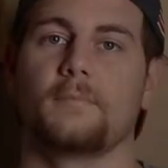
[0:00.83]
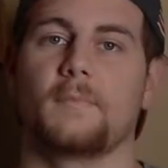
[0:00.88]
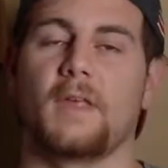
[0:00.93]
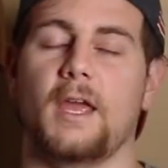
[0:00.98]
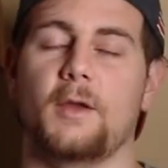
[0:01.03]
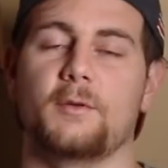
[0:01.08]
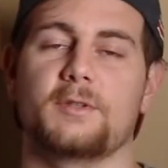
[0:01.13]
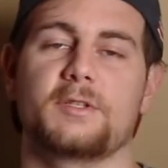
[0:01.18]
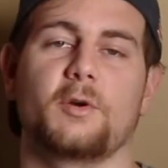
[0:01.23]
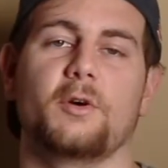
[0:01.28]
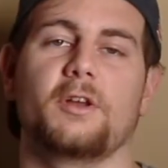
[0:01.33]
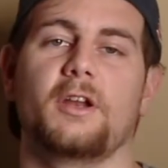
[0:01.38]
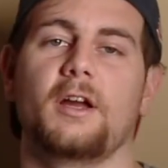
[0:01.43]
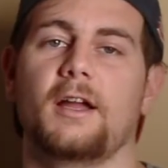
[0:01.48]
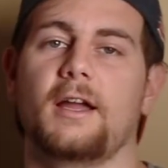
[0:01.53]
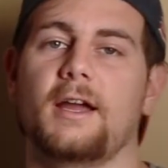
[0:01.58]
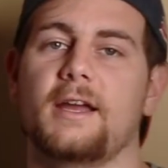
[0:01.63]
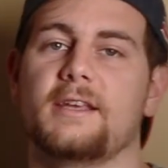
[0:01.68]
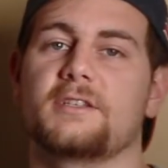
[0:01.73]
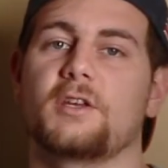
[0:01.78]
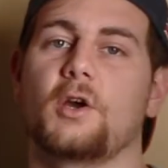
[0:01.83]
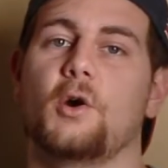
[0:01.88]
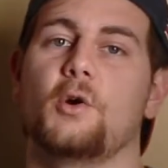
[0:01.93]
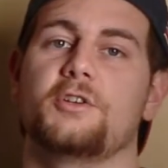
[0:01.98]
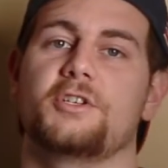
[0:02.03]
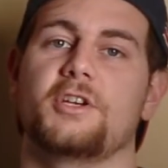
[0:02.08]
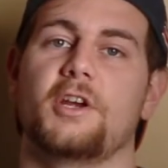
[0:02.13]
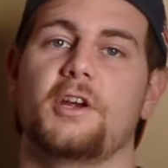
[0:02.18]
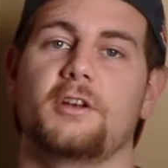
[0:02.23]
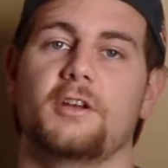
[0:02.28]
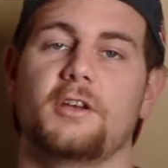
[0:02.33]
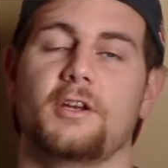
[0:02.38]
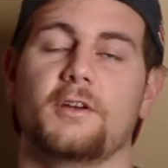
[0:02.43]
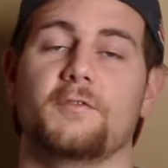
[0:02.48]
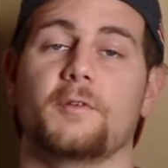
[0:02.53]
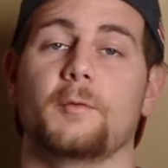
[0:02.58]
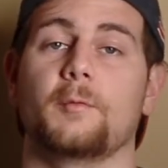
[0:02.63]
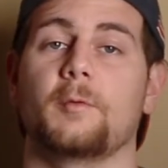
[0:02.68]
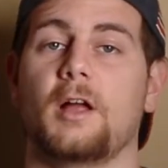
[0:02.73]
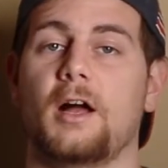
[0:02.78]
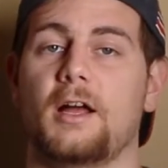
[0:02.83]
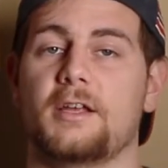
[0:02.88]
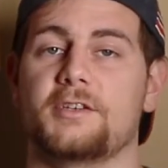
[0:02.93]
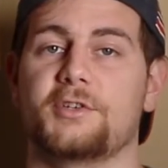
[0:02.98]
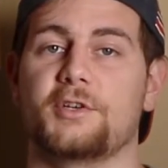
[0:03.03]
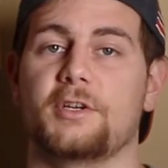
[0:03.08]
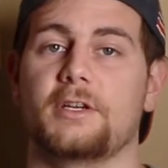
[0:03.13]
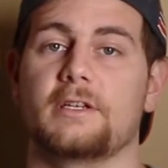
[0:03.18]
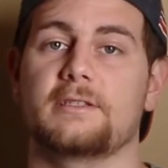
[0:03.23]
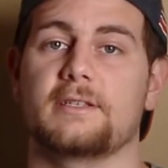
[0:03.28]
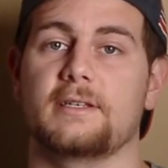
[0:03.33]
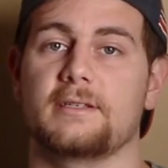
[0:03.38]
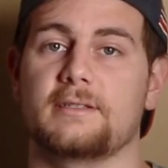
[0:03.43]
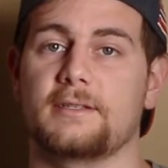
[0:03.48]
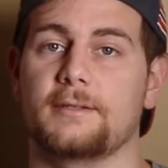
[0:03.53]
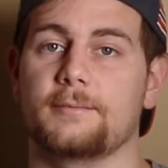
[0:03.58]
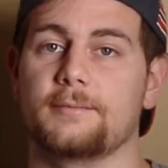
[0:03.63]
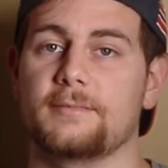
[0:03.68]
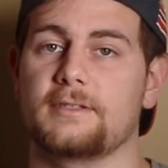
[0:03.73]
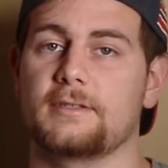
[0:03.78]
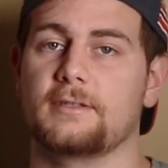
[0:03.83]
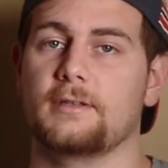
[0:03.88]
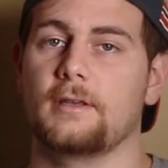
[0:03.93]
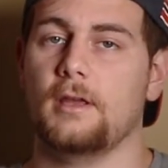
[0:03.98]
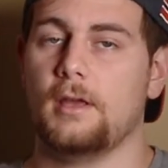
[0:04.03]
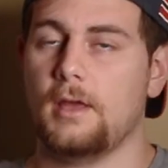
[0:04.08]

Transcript: Hey, what's going on guys? Coach Aaron here from Goss Training Systems.